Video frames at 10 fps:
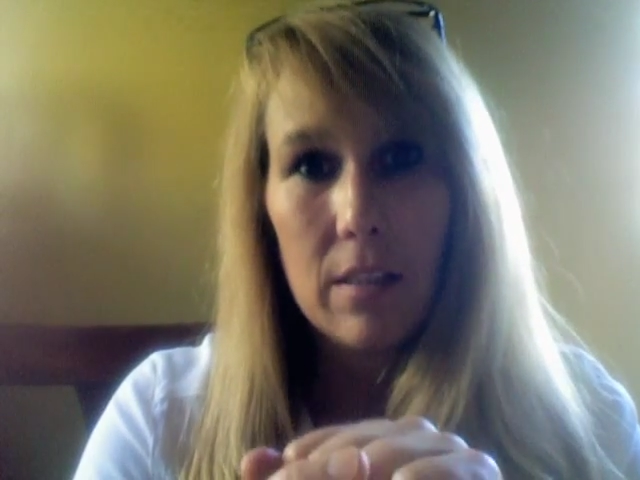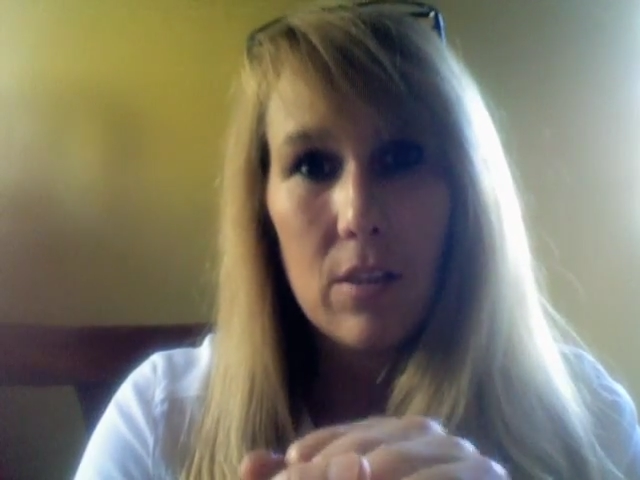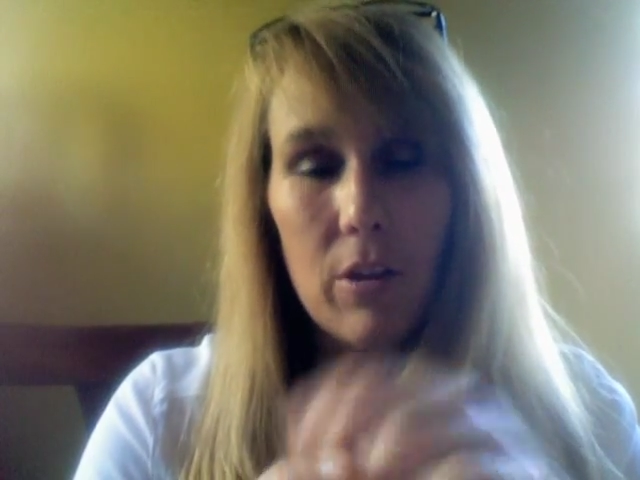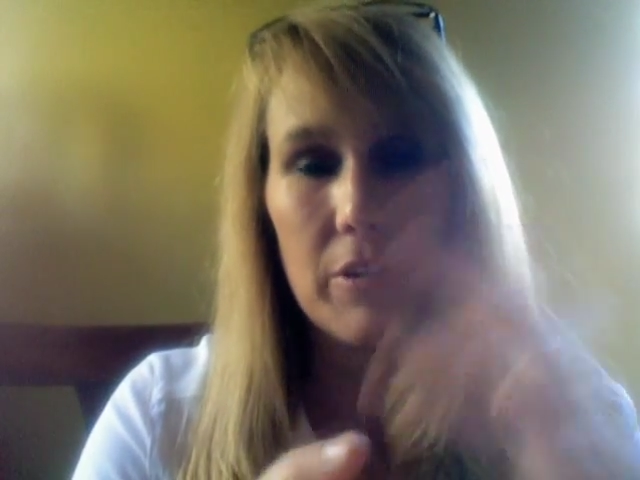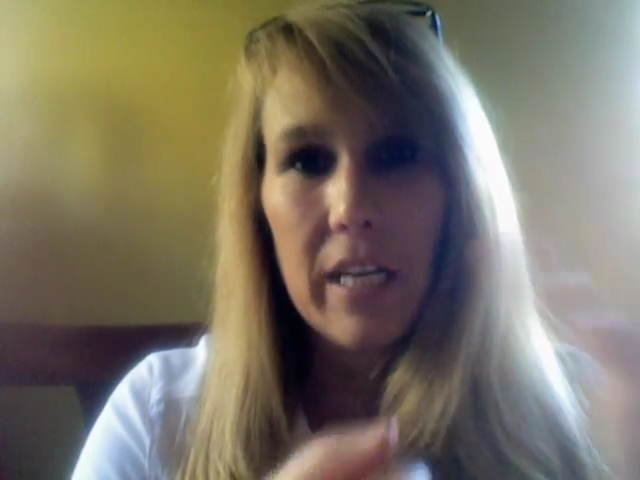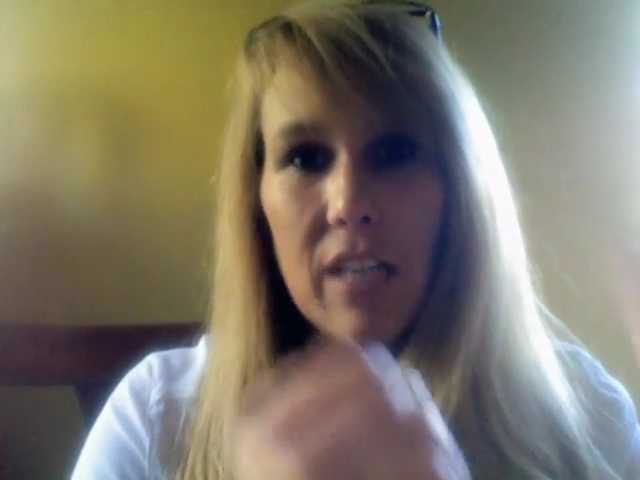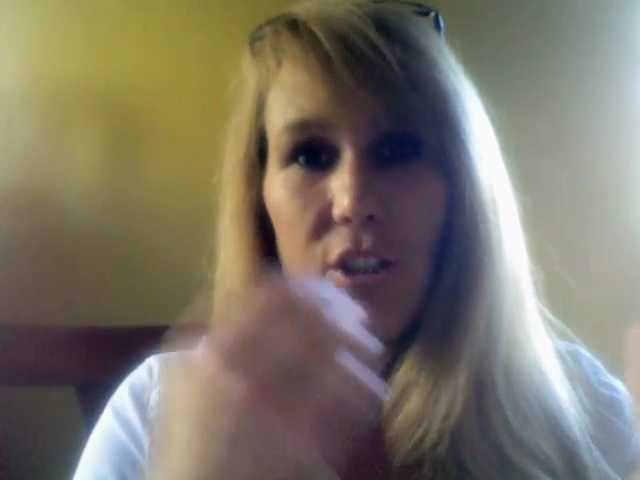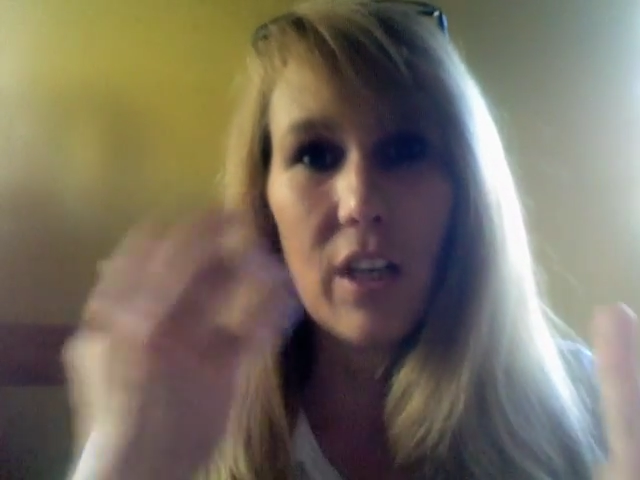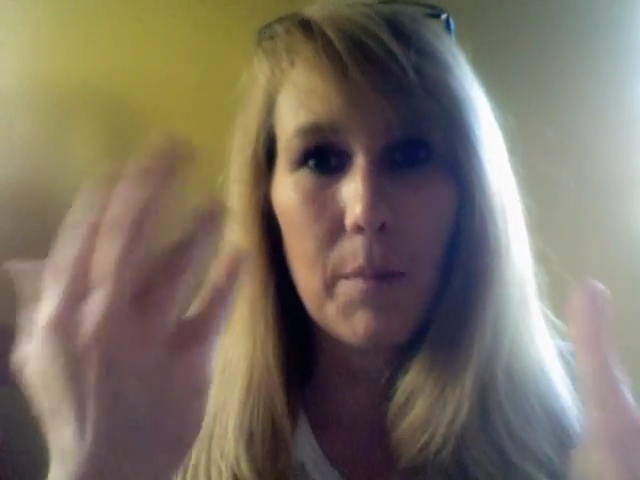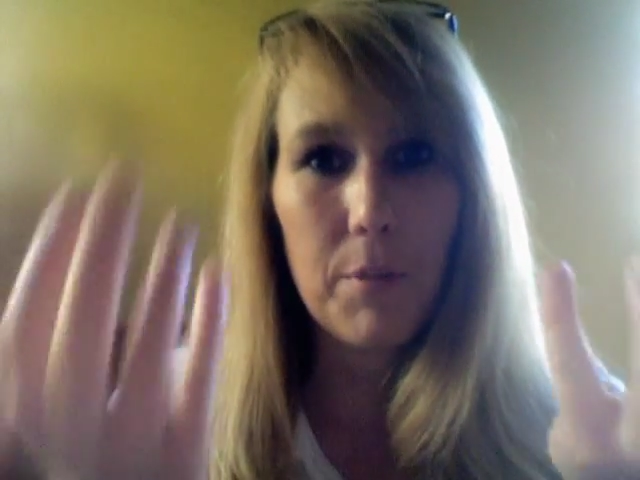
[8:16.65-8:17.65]
So they're
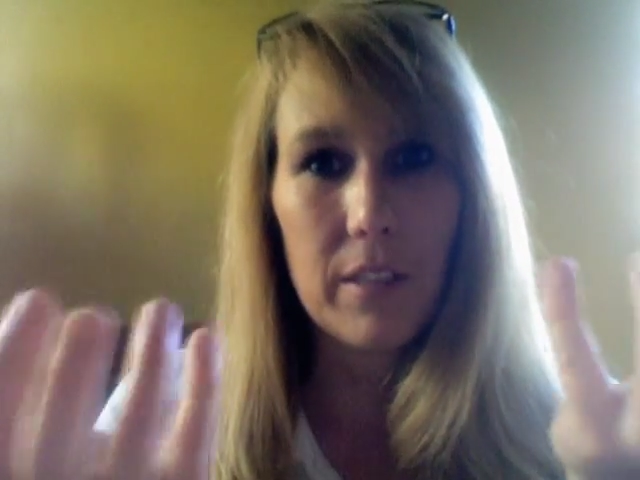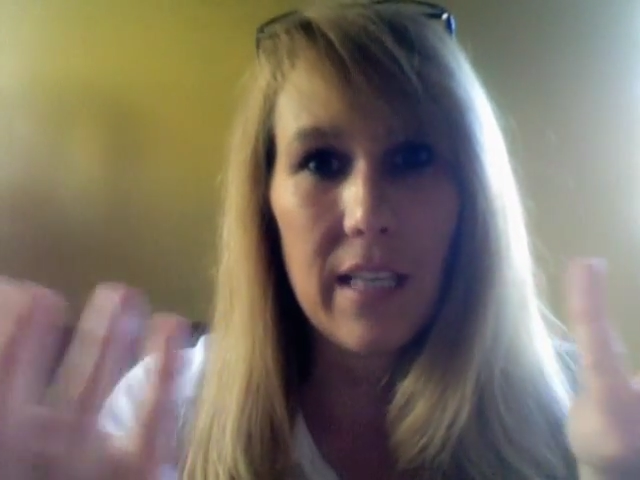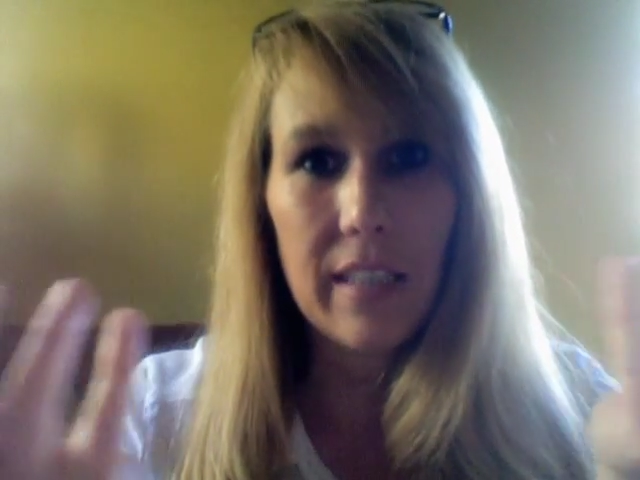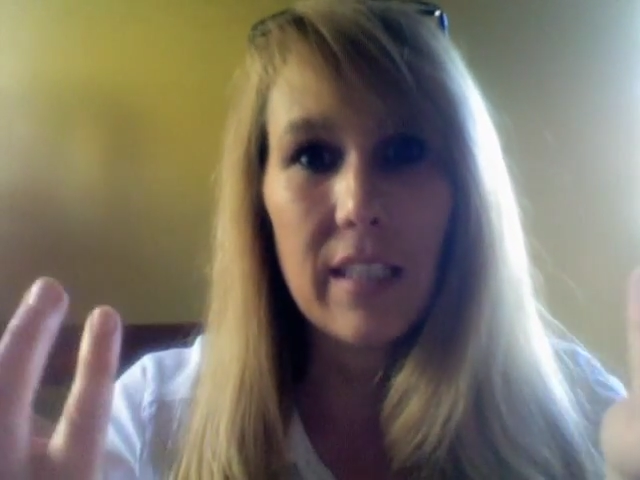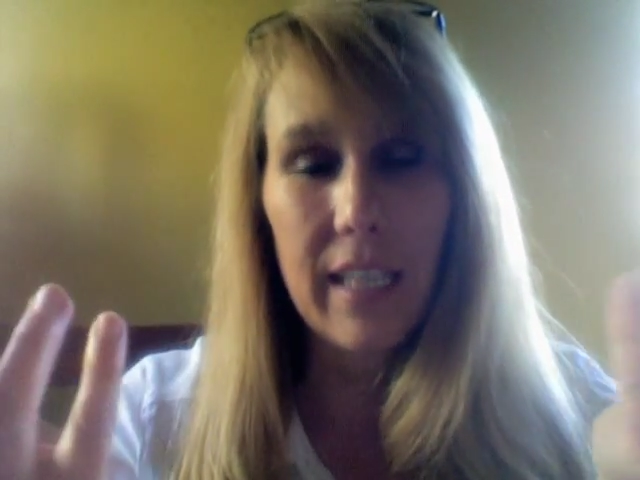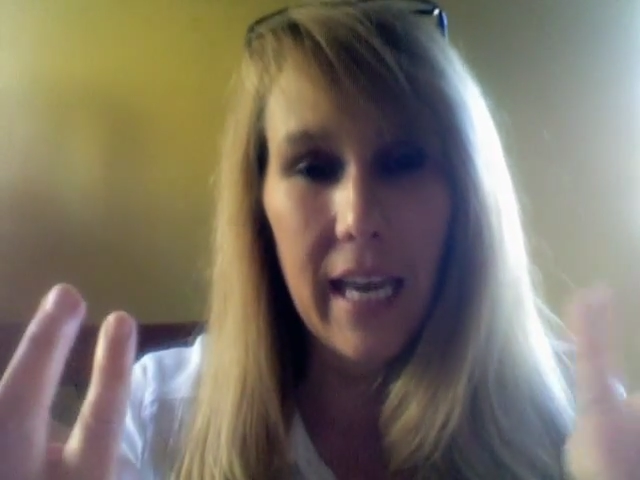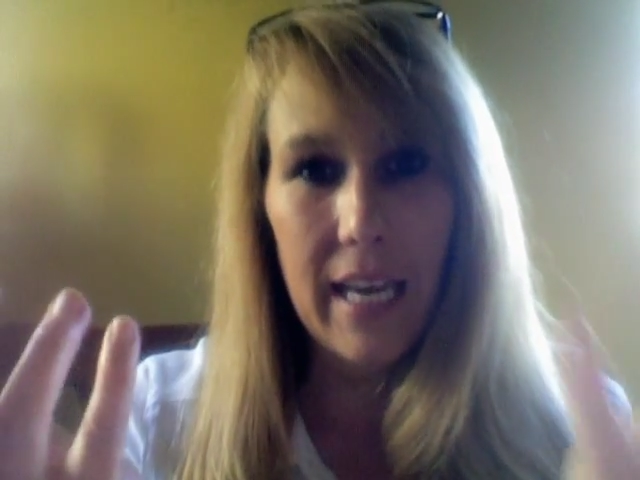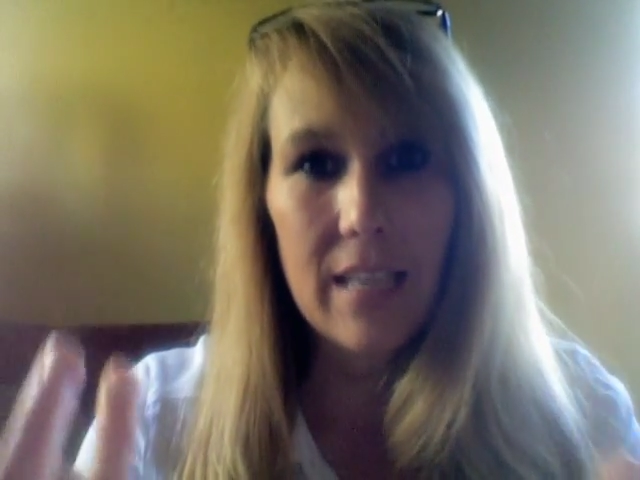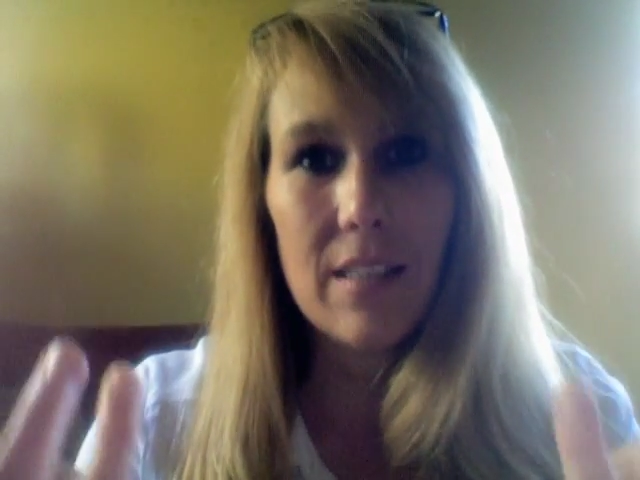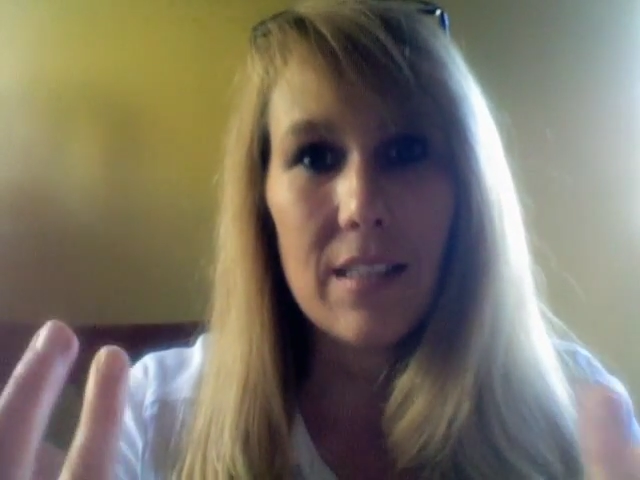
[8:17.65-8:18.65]
each going to present a
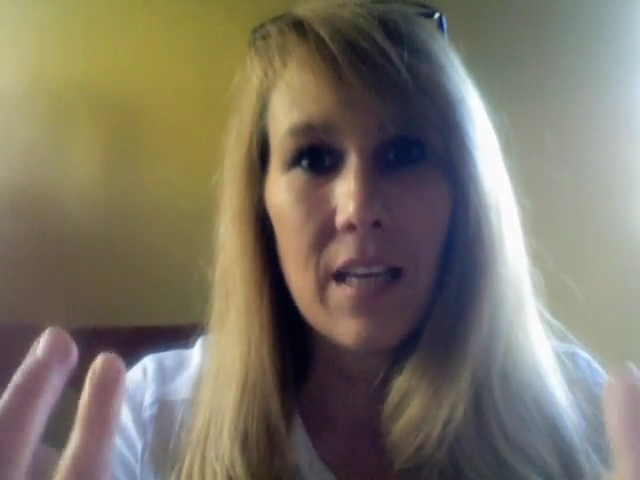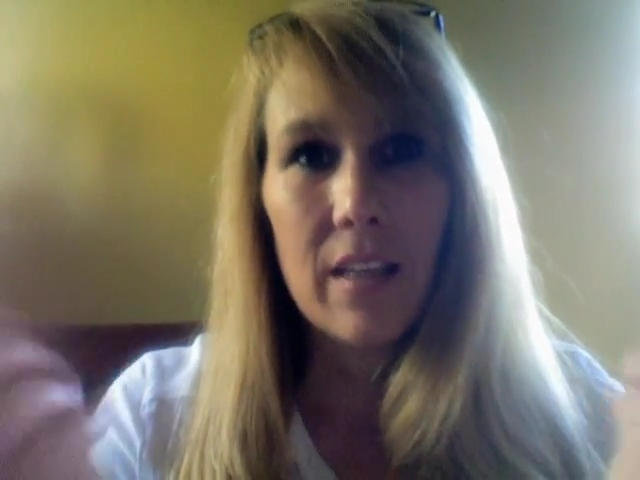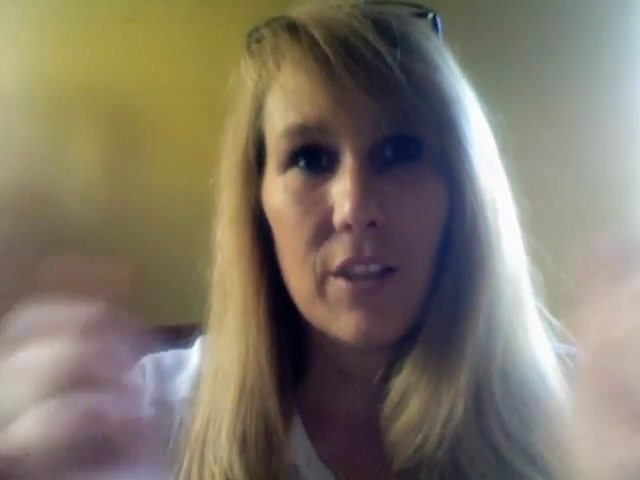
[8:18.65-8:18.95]
case.